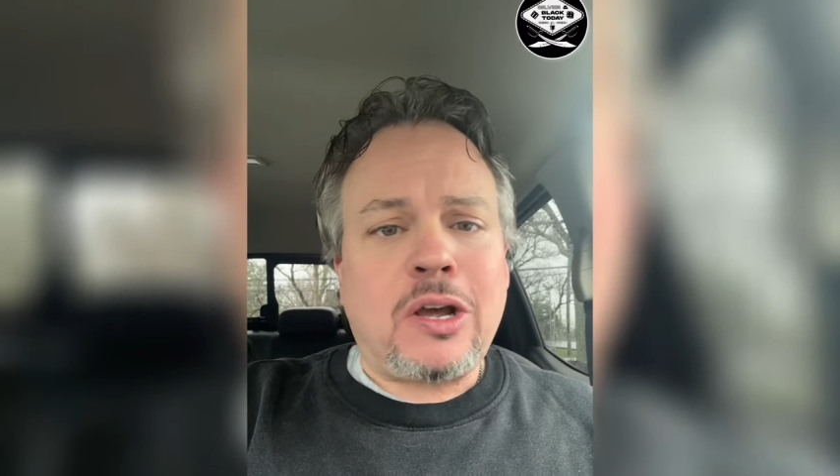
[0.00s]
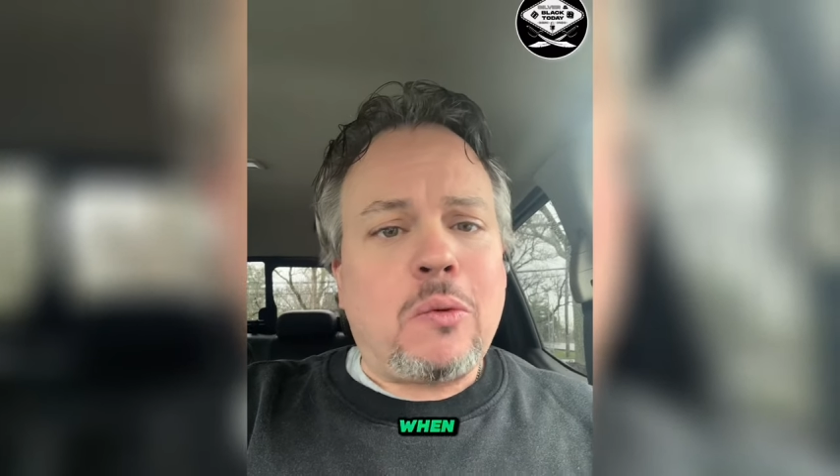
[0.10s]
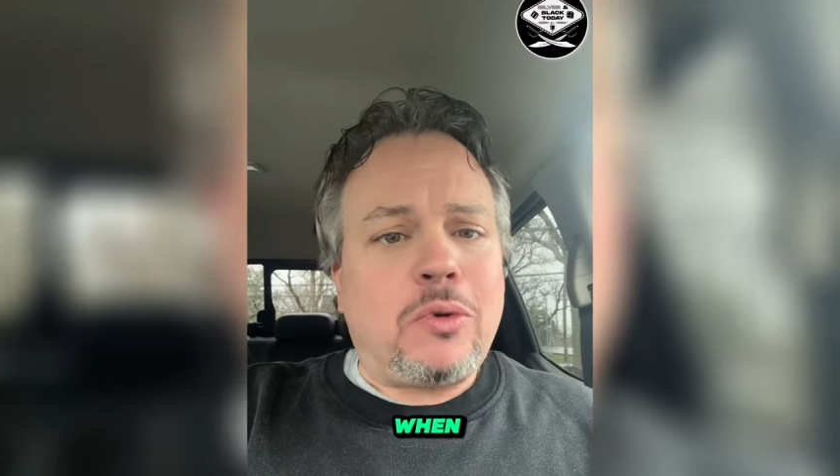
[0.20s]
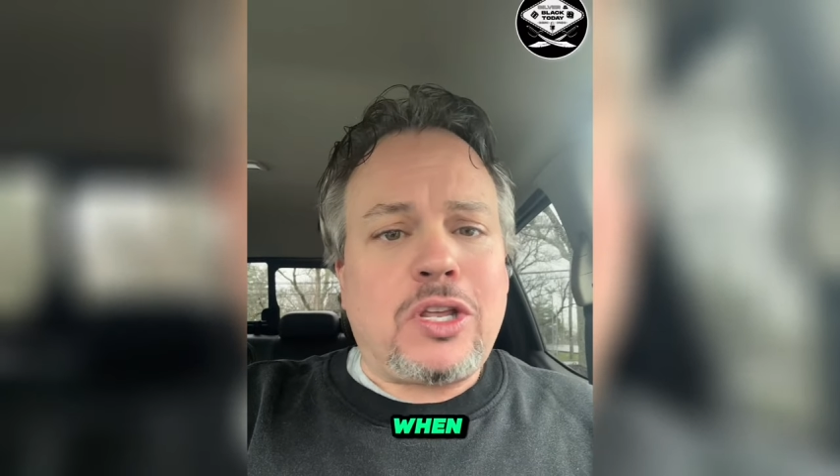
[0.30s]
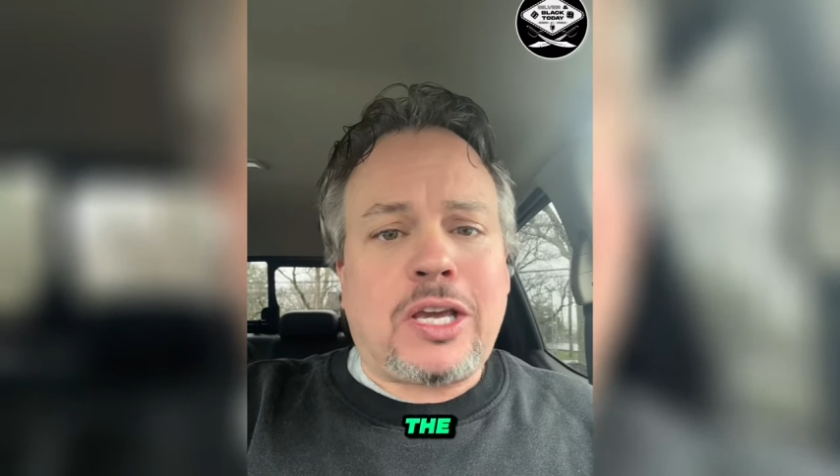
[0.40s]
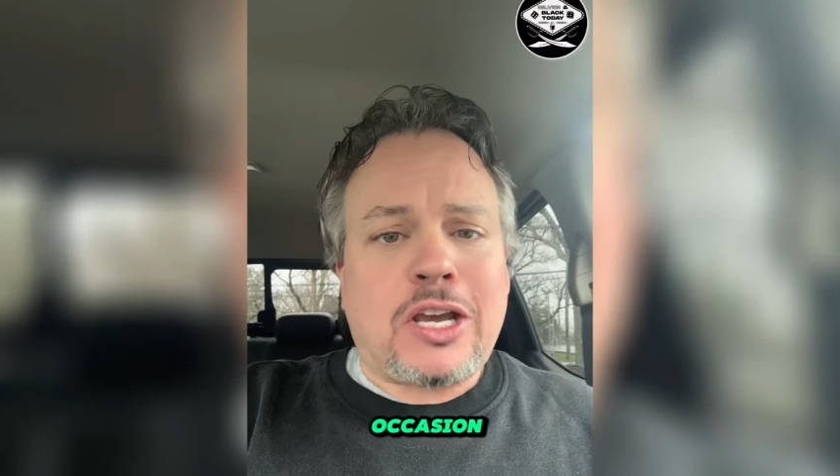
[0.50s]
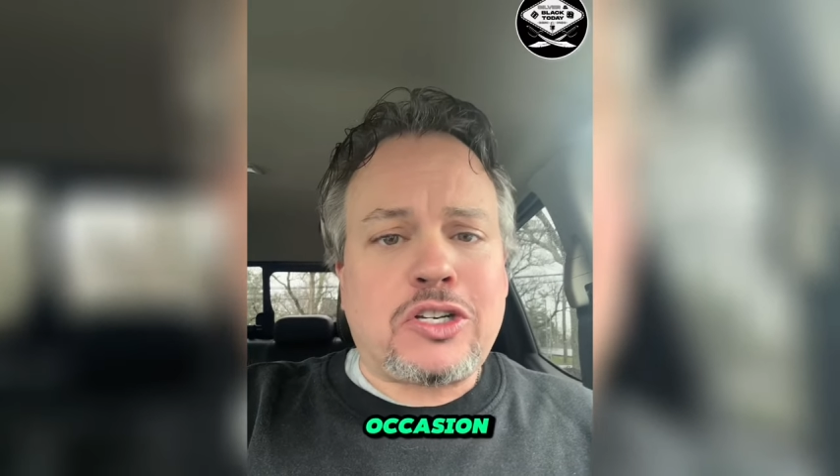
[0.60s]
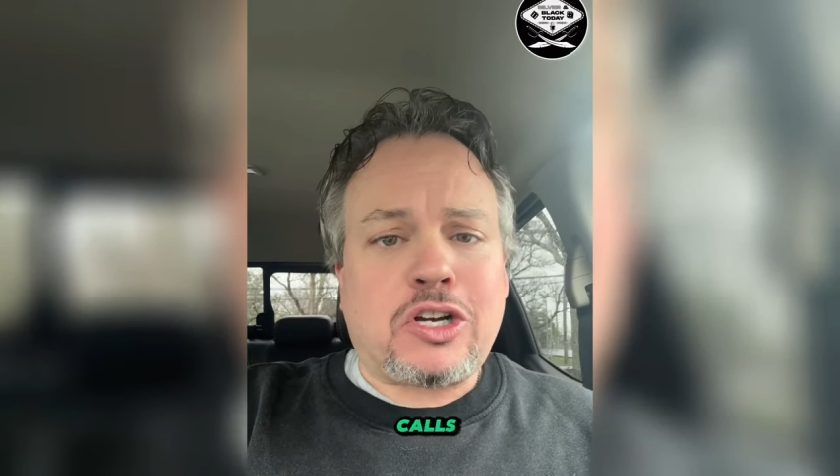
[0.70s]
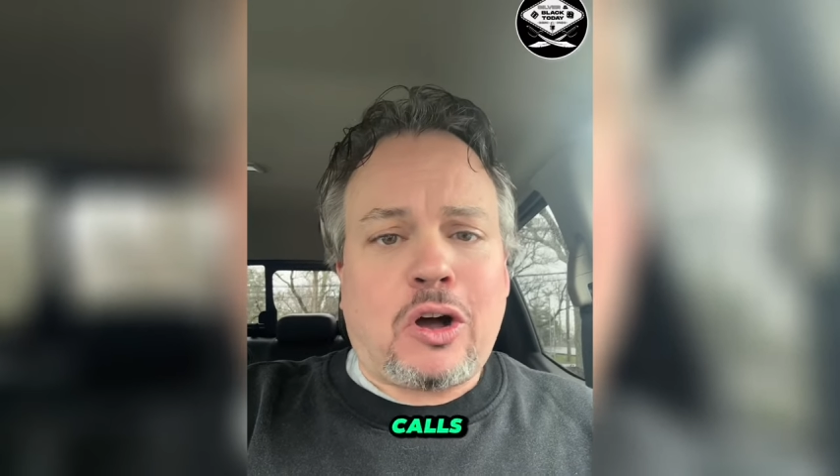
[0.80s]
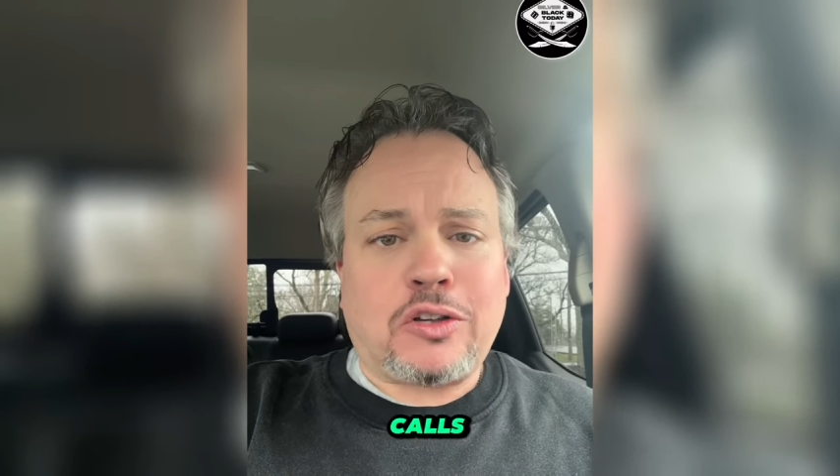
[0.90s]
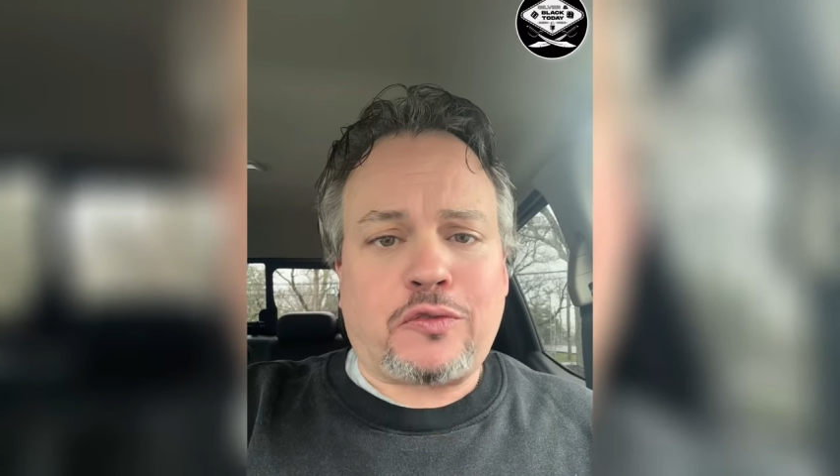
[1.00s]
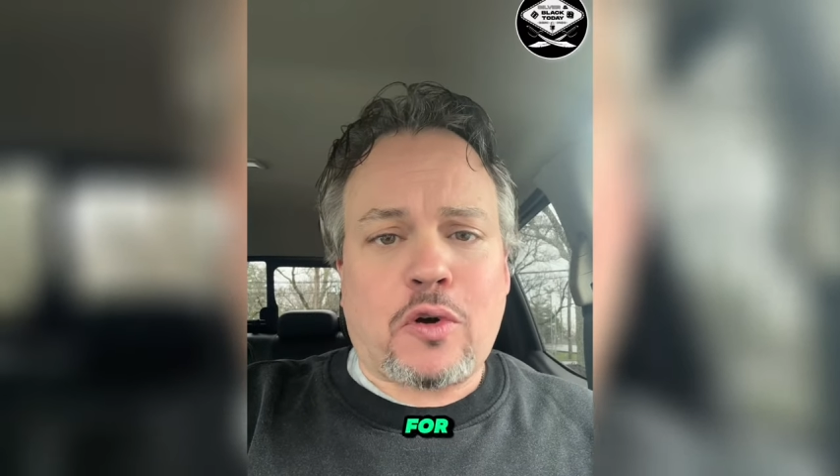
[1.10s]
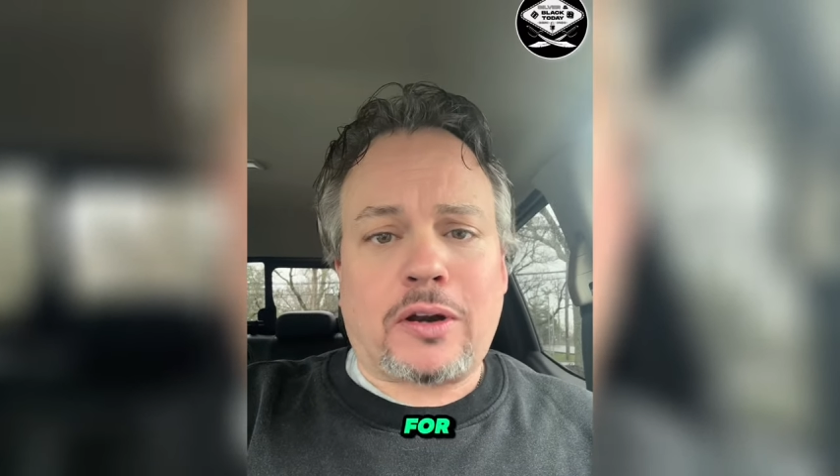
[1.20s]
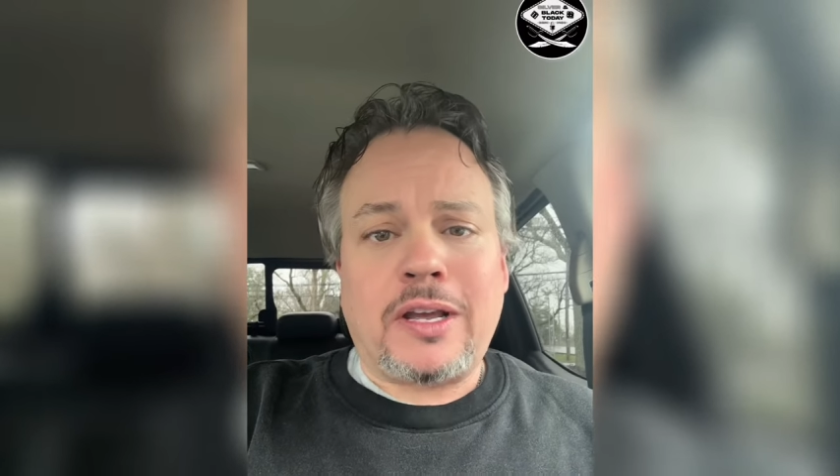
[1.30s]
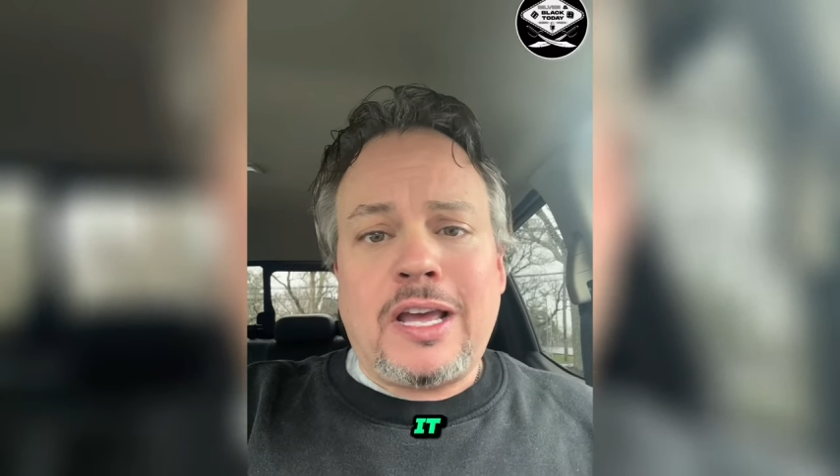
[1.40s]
when the occasion calls for it.